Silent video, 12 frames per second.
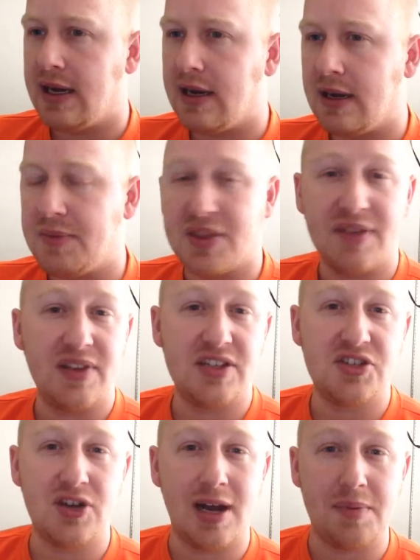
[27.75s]
but they've
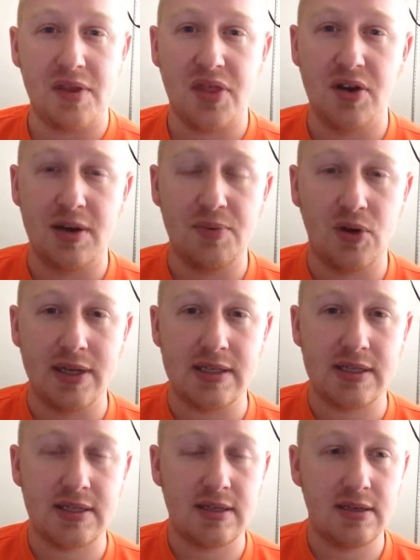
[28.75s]
each dropped 30
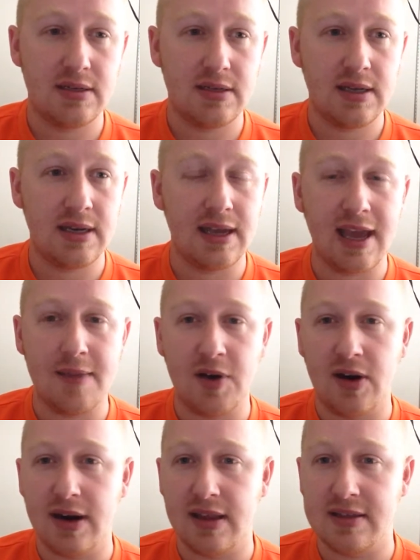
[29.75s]
points in a game
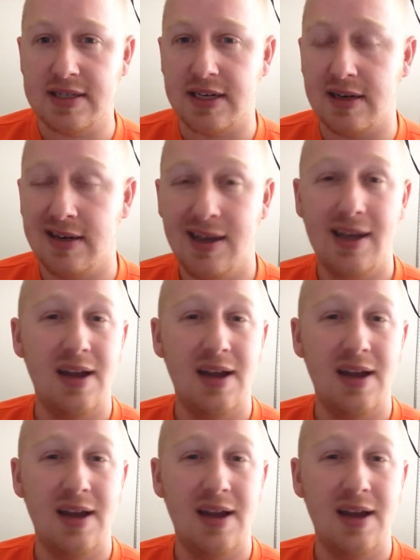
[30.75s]
already this year.